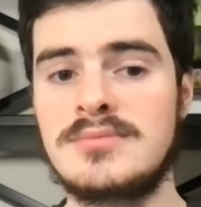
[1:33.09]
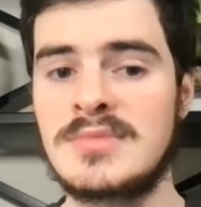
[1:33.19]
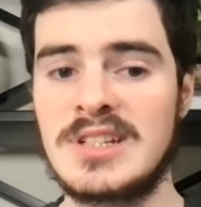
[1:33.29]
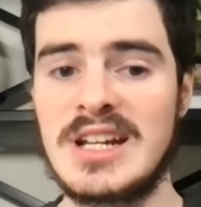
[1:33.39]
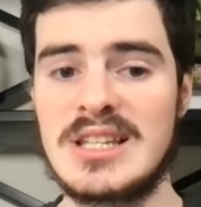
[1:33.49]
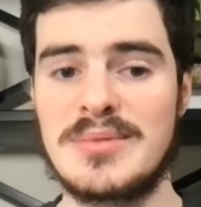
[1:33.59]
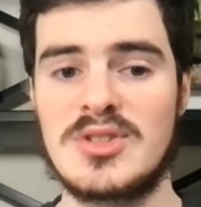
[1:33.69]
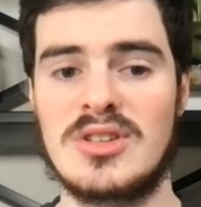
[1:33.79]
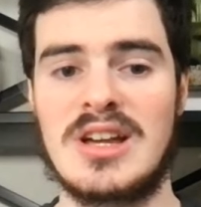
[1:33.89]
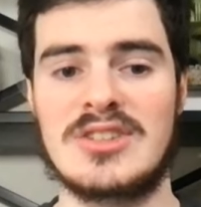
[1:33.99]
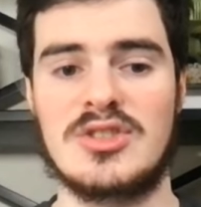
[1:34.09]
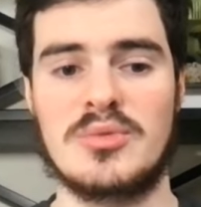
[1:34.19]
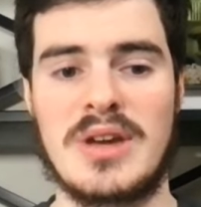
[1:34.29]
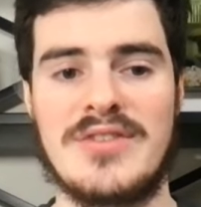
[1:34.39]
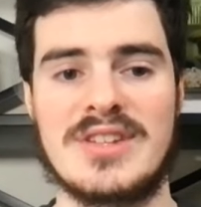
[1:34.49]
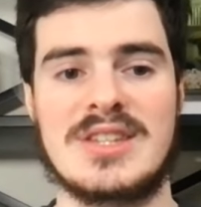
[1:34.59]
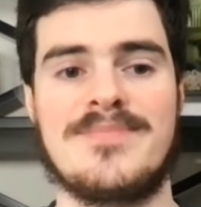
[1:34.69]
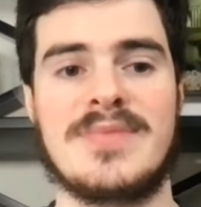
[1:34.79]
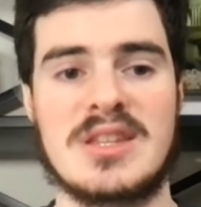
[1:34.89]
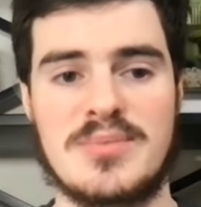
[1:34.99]
Today's episode of Locked On Ravens
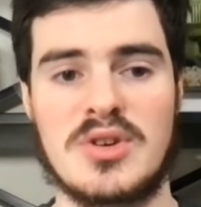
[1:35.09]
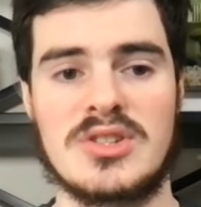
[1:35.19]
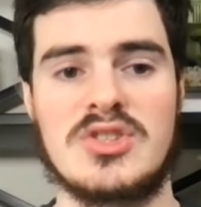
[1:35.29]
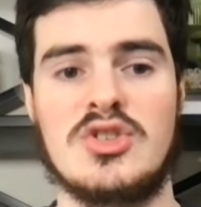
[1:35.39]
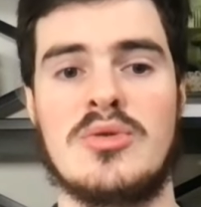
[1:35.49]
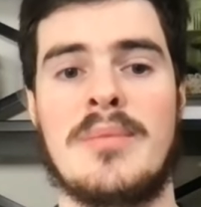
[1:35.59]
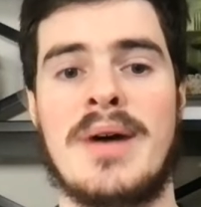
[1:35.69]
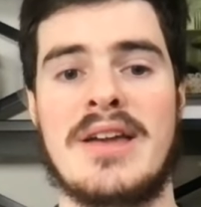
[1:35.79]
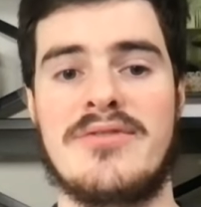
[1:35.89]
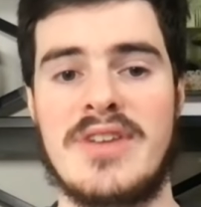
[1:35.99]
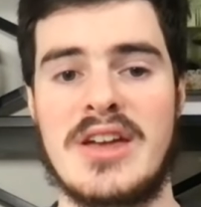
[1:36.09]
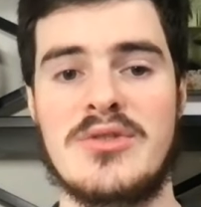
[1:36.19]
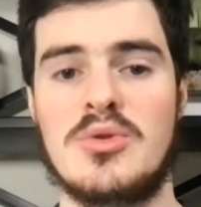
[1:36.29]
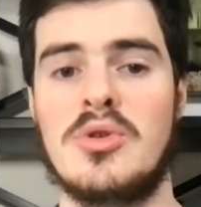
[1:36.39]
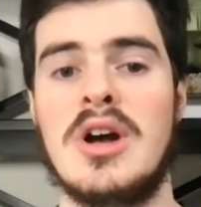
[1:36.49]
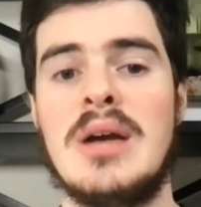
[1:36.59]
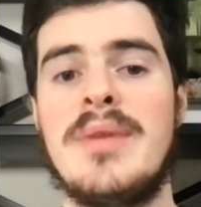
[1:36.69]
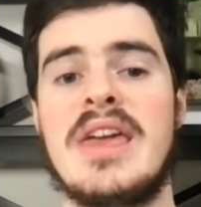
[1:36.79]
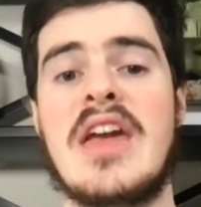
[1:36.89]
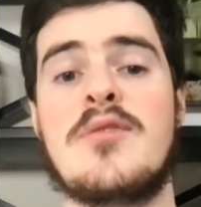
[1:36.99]
is brought to you by FanDuel.
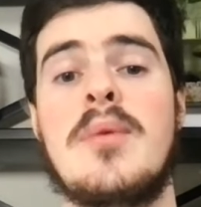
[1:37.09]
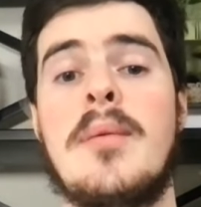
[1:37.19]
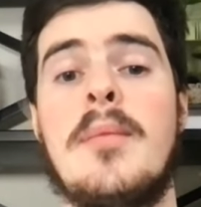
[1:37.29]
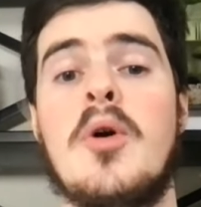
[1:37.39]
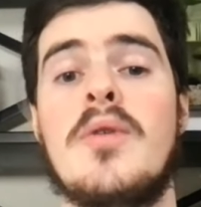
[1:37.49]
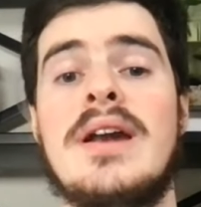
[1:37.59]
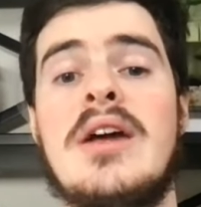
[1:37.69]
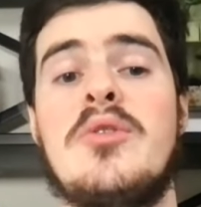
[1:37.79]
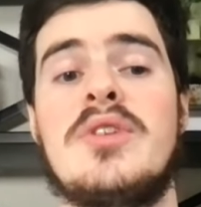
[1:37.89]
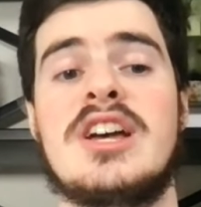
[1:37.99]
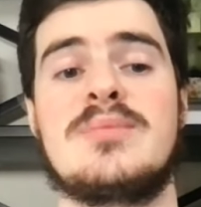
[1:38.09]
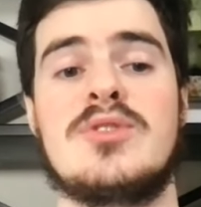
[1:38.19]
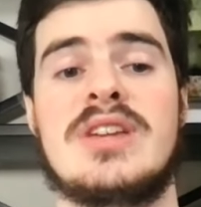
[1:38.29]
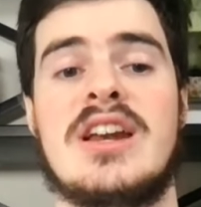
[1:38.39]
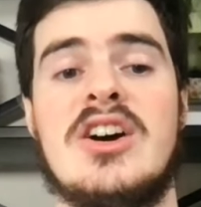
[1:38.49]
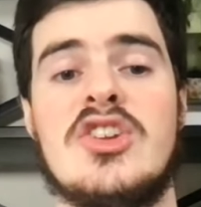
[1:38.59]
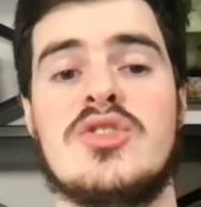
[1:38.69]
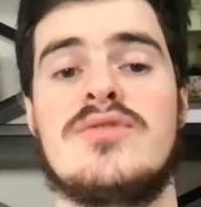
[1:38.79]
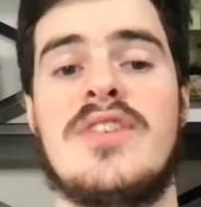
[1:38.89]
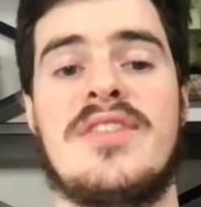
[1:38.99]
Make every moment more right now. New customers get
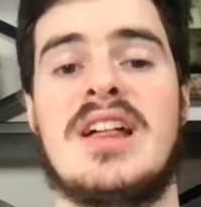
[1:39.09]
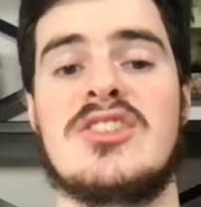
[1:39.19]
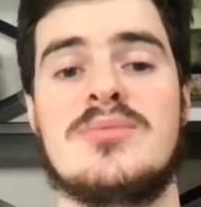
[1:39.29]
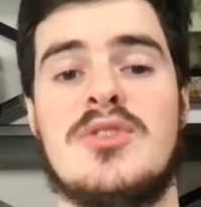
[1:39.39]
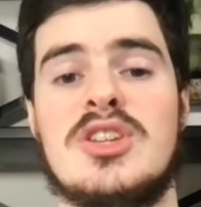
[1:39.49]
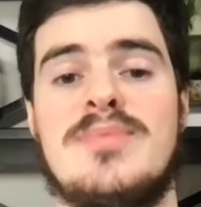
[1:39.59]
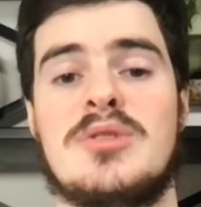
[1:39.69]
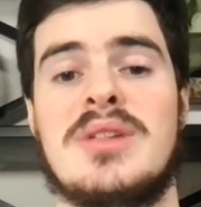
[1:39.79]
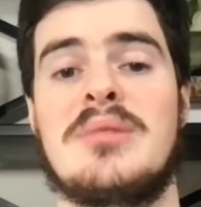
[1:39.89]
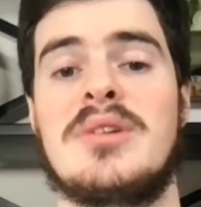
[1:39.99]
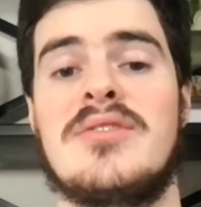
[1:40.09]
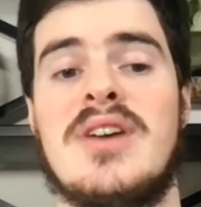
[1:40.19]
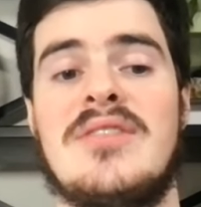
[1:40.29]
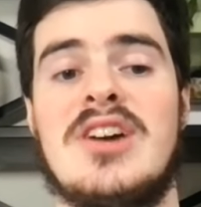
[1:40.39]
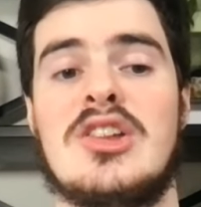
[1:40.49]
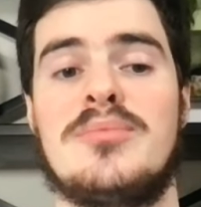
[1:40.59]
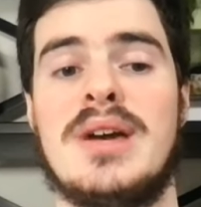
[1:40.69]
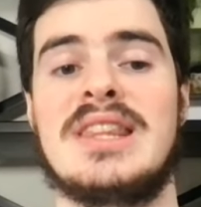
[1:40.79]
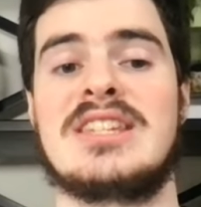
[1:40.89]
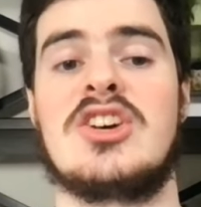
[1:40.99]
$150 in bonus bets with any $5
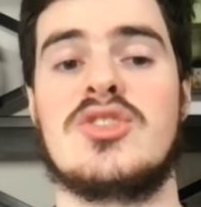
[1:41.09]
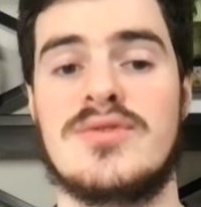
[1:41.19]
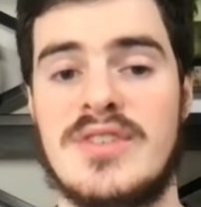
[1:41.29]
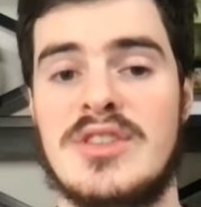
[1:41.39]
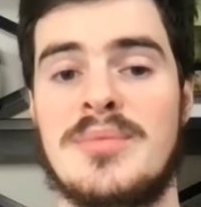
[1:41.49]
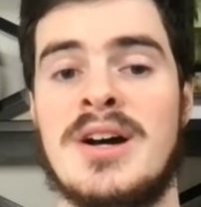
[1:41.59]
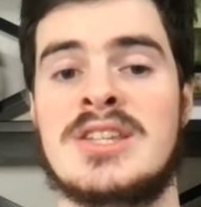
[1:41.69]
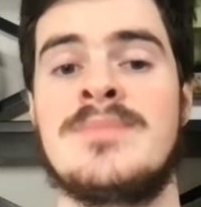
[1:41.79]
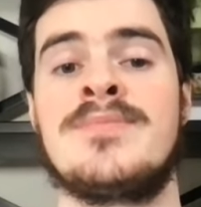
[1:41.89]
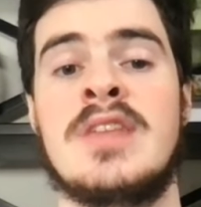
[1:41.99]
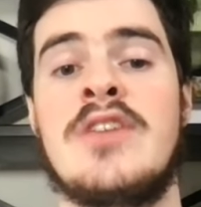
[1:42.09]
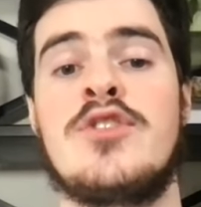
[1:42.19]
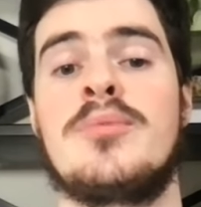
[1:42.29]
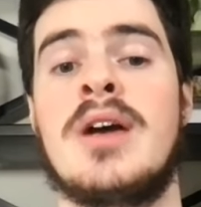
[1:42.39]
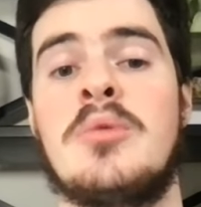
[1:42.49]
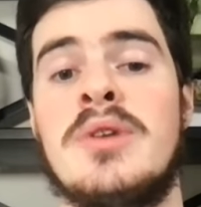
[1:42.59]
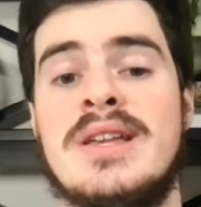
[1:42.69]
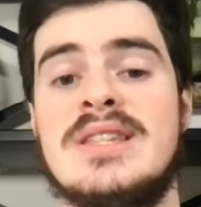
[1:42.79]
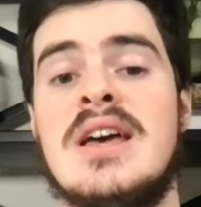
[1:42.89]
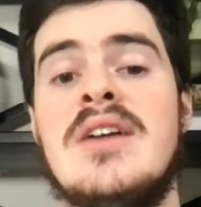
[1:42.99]
bet. That's $150 if your bet
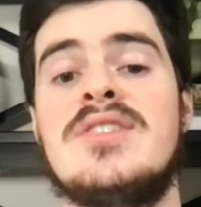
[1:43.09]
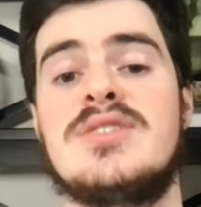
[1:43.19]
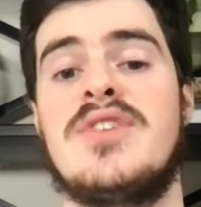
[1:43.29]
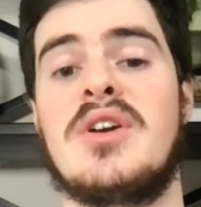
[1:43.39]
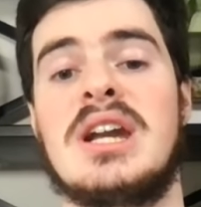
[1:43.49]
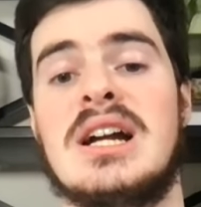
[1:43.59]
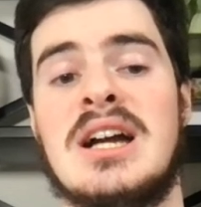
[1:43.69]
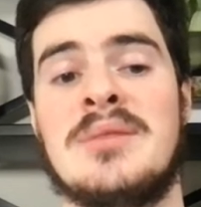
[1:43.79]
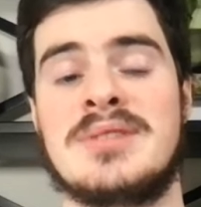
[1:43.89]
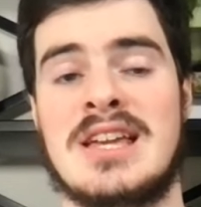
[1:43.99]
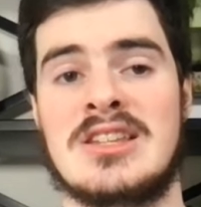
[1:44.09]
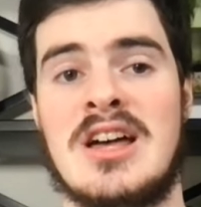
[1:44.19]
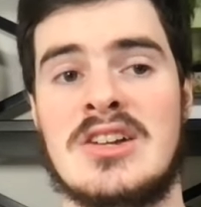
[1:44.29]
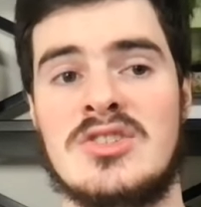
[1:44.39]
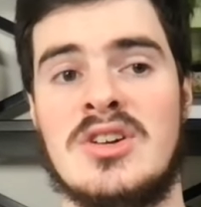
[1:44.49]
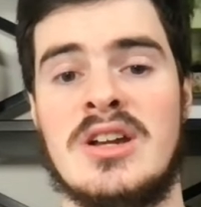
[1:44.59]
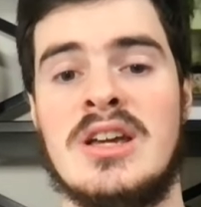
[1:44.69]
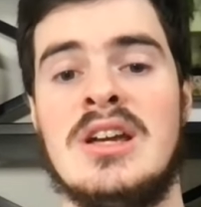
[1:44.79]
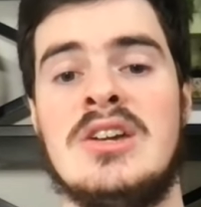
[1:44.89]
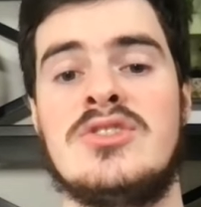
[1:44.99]
wins. Visit
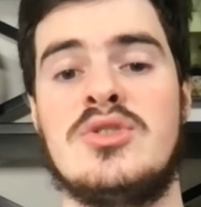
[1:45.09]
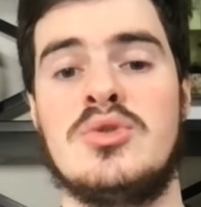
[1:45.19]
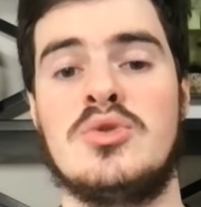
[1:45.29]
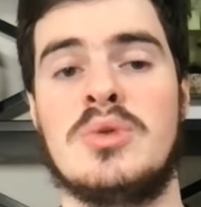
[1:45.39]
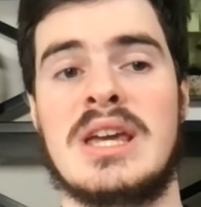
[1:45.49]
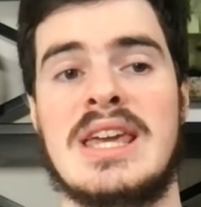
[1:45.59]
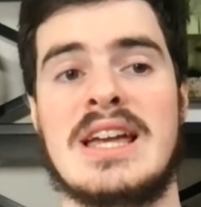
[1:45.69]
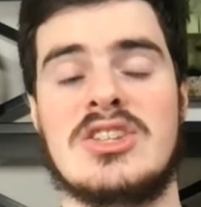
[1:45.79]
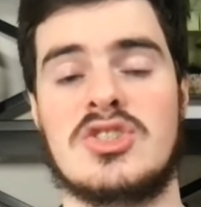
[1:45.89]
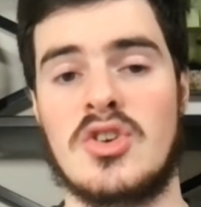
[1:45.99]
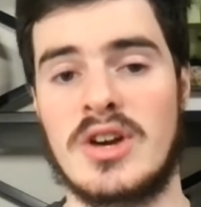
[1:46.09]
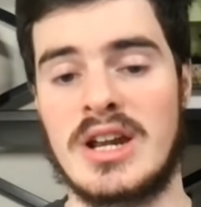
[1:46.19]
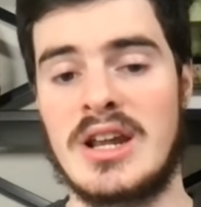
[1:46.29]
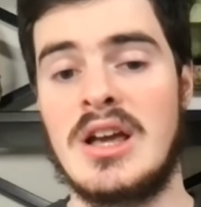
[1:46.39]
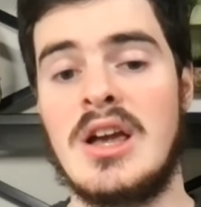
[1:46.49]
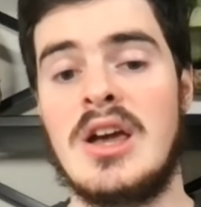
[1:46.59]
FanDuel.com/LockedOn to get started.